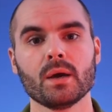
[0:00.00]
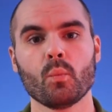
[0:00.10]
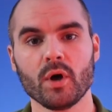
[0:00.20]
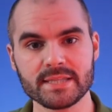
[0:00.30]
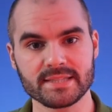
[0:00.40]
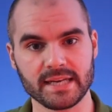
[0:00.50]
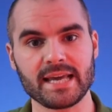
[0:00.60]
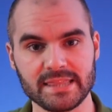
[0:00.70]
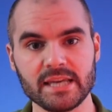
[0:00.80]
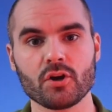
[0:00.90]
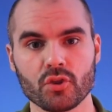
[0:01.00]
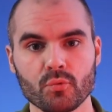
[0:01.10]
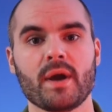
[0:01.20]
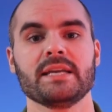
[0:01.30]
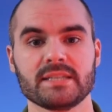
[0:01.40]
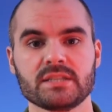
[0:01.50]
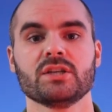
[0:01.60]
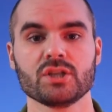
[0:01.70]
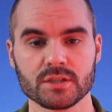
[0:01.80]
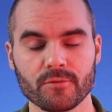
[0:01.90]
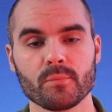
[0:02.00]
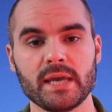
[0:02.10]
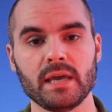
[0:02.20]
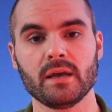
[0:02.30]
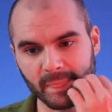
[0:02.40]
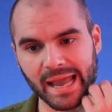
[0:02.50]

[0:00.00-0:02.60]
Ones that I think are the right decisions for me.